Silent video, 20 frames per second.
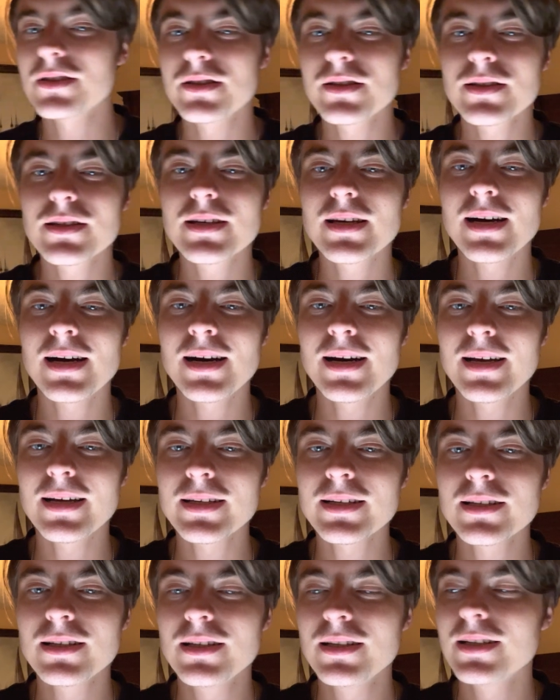good guy.
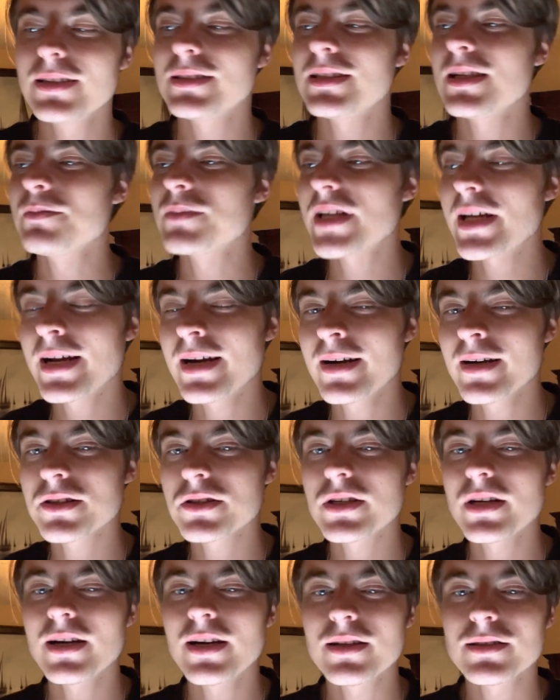His name's Eric.
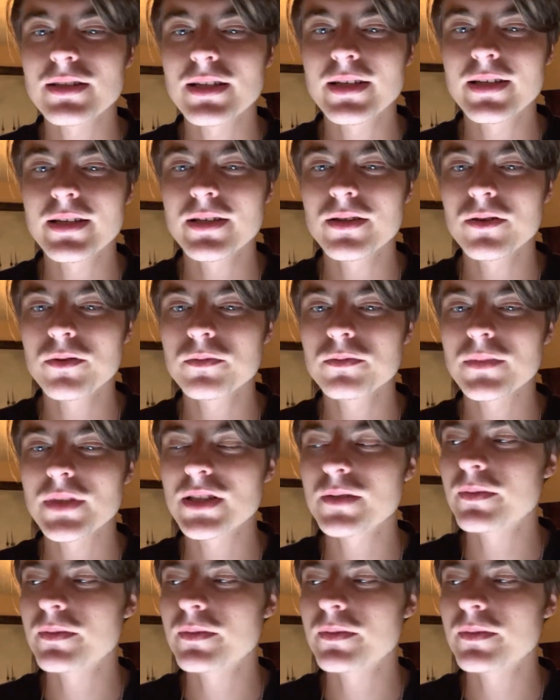Shout out to him. He's